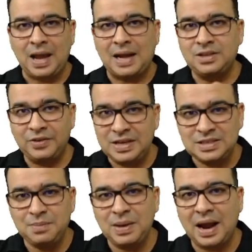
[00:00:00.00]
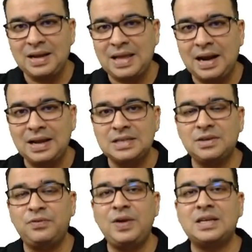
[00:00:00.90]
And the reason behind that is
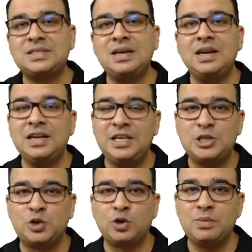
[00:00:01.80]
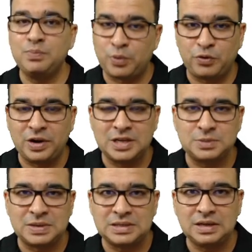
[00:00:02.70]
the flexor digitorum profundus
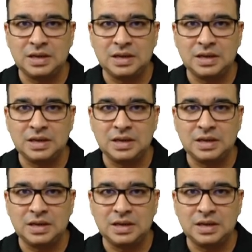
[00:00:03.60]
muscle.